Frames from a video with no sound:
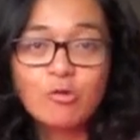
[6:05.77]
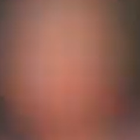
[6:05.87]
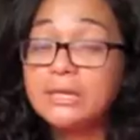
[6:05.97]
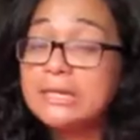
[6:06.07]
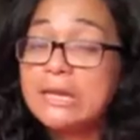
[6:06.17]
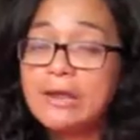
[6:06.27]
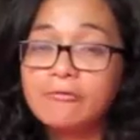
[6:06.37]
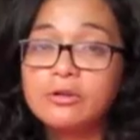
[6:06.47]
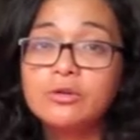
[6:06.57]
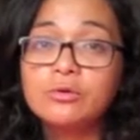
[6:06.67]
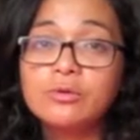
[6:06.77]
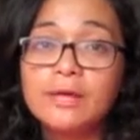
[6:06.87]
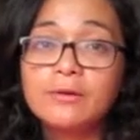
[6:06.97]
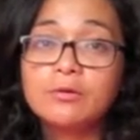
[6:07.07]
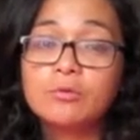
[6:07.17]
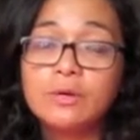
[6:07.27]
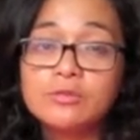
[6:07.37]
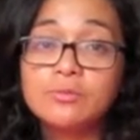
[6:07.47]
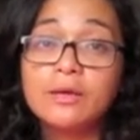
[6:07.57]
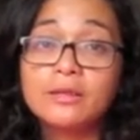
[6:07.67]
We never knew that West
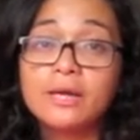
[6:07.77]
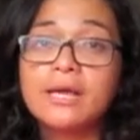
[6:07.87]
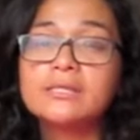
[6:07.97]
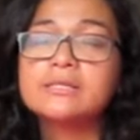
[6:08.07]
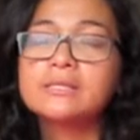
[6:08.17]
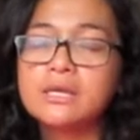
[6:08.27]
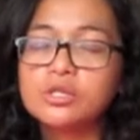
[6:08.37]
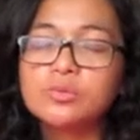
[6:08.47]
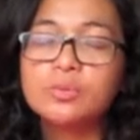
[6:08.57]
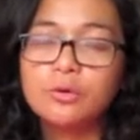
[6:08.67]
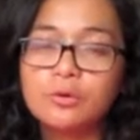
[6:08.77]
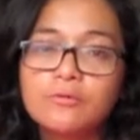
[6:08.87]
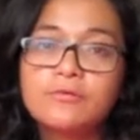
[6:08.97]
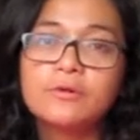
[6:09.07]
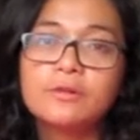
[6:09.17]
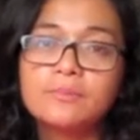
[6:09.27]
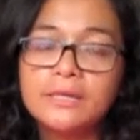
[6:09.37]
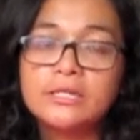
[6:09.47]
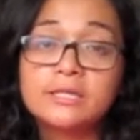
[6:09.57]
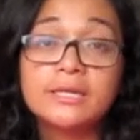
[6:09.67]
Sumatra has such beautiful
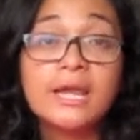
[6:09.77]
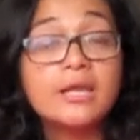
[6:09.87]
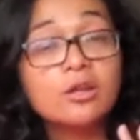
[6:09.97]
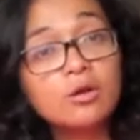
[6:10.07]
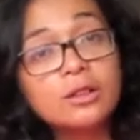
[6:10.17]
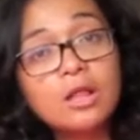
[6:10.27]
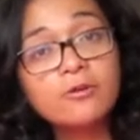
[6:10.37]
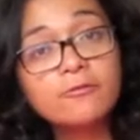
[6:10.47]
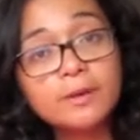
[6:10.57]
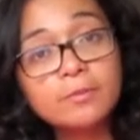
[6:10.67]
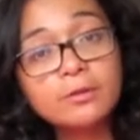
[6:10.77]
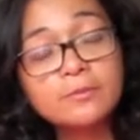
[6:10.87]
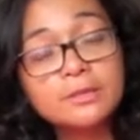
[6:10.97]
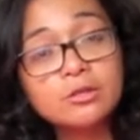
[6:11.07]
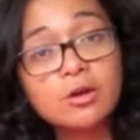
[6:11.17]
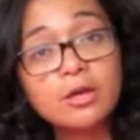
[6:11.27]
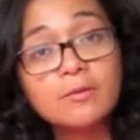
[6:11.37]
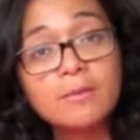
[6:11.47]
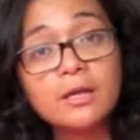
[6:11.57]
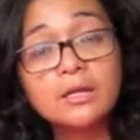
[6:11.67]
beaches, and I know a lot of people have been talking
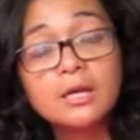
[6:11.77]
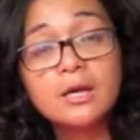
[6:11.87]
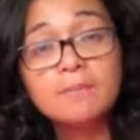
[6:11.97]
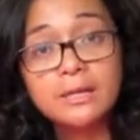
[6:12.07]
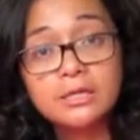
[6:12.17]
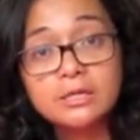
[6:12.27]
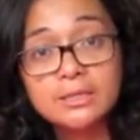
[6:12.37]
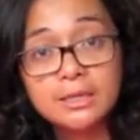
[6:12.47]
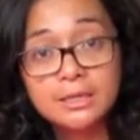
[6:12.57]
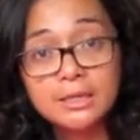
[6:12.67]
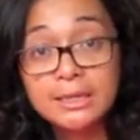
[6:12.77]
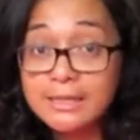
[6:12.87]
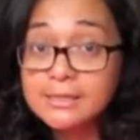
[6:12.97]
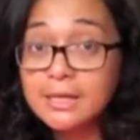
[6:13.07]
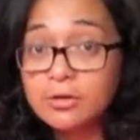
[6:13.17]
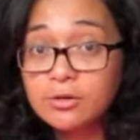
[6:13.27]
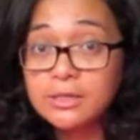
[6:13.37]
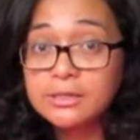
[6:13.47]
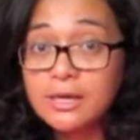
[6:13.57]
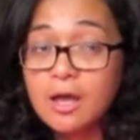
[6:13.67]
about beaches in East
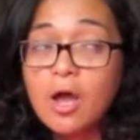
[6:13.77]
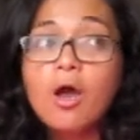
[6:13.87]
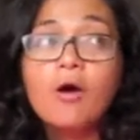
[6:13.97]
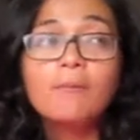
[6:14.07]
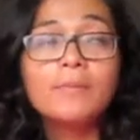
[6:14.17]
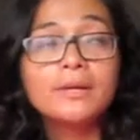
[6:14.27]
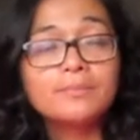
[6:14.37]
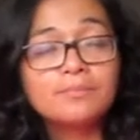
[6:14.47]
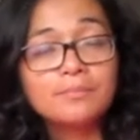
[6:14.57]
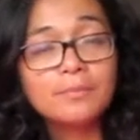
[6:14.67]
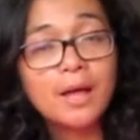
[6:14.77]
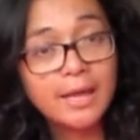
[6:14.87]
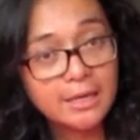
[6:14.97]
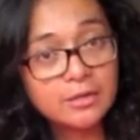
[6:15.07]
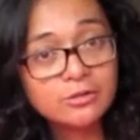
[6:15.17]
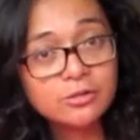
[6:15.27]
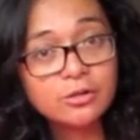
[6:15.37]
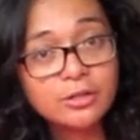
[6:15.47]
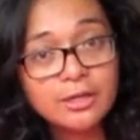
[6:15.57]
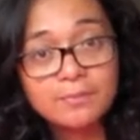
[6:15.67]
Indonesia, but I can
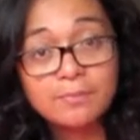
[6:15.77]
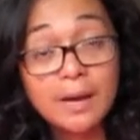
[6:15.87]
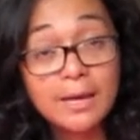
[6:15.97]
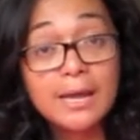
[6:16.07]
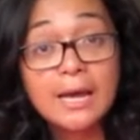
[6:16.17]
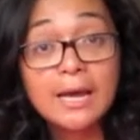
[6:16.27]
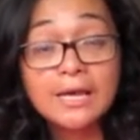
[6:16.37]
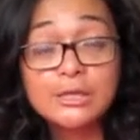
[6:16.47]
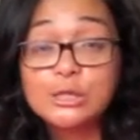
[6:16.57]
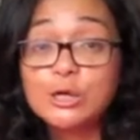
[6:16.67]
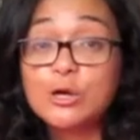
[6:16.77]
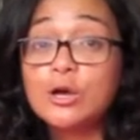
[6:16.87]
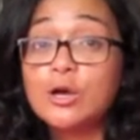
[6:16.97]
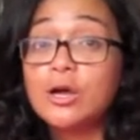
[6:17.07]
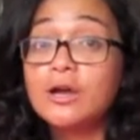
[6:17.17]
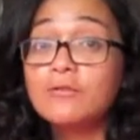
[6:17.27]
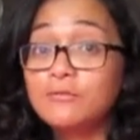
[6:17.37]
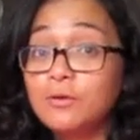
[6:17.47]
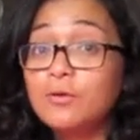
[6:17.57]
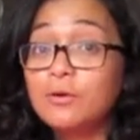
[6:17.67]
assure you that Padang has a
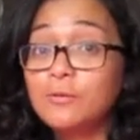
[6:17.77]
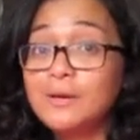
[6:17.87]
few good